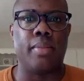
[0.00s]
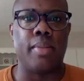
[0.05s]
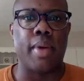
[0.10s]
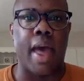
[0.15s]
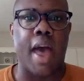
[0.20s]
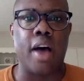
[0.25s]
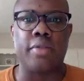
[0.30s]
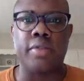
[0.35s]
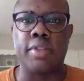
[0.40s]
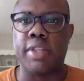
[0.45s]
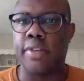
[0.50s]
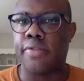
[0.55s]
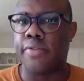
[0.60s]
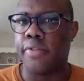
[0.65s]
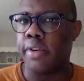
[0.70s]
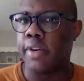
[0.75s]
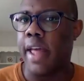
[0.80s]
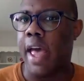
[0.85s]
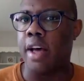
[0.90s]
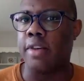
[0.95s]
how
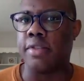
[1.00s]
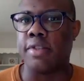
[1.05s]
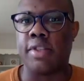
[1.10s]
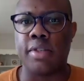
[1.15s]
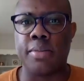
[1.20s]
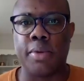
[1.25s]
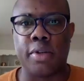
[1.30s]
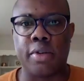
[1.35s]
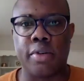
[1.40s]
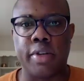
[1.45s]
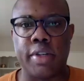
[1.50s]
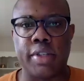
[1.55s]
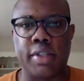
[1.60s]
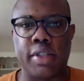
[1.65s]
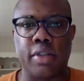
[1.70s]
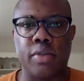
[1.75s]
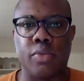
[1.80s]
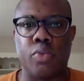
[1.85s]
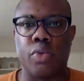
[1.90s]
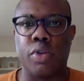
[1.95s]
different, how similar is
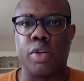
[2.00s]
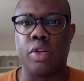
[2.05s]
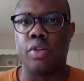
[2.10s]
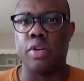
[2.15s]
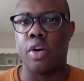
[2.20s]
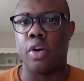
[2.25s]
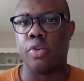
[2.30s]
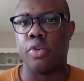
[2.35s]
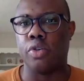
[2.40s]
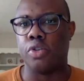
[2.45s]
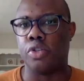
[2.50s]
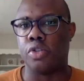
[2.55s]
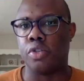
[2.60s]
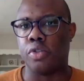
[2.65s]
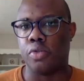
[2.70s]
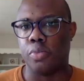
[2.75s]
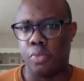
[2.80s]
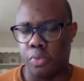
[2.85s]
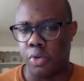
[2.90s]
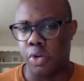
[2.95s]
it when you know you
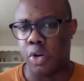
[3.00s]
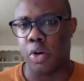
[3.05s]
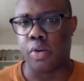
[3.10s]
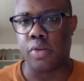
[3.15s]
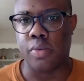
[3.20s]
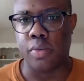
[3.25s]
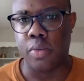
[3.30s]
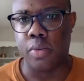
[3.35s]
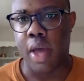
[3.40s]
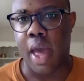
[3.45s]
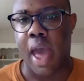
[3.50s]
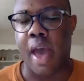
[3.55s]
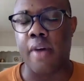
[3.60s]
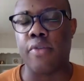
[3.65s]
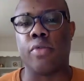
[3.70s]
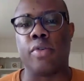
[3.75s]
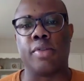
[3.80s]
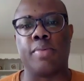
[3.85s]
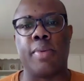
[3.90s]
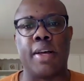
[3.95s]
should, you know, have
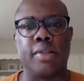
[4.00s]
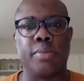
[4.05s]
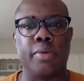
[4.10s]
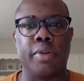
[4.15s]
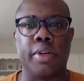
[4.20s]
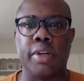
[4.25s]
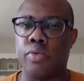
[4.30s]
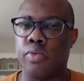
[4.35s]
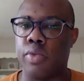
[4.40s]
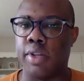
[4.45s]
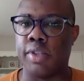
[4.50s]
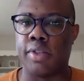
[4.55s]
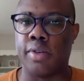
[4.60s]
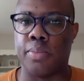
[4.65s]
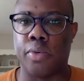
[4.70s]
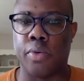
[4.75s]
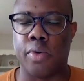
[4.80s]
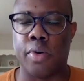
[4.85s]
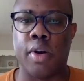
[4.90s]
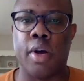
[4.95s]
a responsibility in run
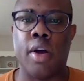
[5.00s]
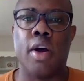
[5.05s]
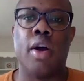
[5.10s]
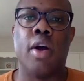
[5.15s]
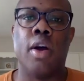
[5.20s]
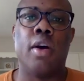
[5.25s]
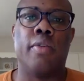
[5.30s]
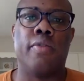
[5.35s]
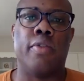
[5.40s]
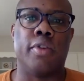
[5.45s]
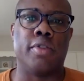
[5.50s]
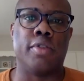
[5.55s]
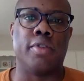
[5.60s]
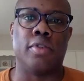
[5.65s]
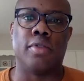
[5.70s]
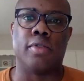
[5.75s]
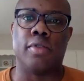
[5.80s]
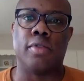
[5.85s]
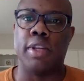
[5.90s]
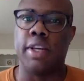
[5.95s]
support
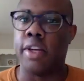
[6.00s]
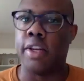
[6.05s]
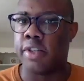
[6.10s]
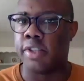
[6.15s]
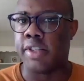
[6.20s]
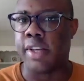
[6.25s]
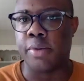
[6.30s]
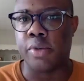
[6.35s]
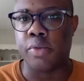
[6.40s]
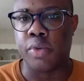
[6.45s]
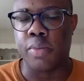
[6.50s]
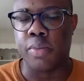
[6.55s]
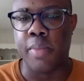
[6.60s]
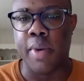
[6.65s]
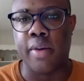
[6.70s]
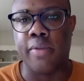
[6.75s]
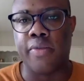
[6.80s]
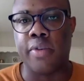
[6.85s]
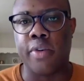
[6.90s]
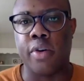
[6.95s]
versus the interception with
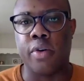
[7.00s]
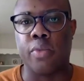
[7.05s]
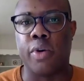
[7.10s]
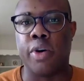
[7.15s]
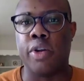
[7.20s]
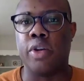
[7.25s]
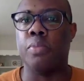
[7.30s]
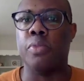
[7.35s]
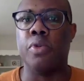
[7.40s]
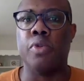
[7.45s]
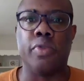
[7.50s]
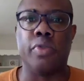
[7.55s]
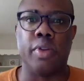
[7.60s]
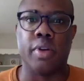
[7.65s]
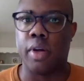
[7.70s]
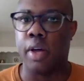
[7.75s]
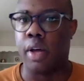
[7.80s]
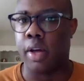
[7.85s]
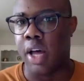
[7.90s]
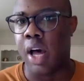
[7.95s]
Mayfield where you moved
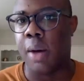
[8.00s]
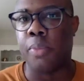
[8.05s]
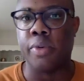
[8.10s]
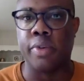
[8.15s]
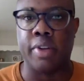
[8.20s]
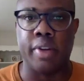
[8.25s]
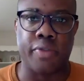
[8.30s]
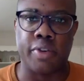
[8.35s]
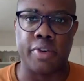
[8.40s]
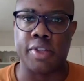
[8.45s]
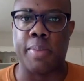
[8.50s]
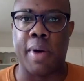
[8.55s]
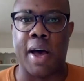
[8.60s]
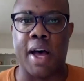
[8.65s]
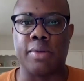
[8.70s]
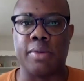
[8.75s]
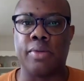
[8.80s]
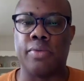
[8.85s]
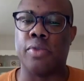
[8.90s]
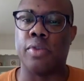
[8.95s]
a couple different
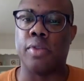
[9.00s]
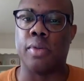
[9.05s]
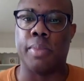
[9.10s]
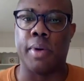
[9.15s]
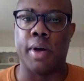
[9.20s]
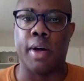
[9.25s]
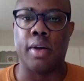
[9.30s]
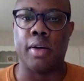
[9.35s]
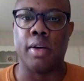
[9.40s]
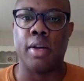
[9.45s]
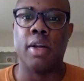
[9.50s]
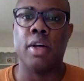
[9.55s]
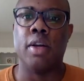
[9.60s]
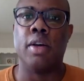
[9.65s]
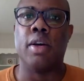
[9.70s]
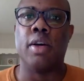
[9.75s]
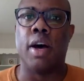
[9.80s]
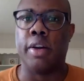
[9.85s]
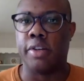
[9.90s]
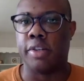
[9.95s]
spots before the ball,
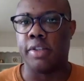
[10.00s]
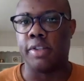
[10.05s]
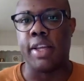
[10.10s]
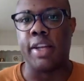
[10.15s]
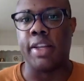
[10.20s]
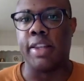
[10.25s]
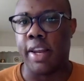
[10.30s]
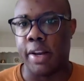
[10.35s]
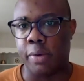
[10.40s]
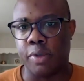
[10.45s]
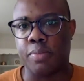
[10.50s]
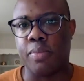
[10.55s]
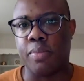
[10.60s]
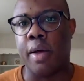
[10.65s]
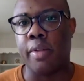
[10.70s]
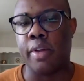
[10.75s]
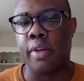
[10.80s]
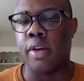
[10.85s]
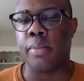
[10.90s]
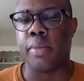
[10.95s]
understanding that it was
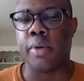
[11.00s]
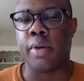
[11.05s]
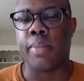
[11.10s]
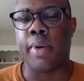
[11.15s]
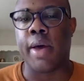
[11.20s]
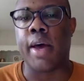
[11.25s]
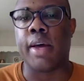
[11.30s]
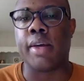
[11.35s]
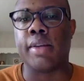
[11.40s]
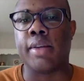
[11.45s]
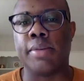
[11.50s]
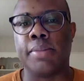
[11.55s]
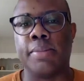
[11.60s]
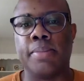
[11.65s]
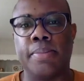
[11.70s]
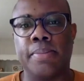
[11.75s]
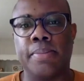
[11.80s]
probably going to be a pass?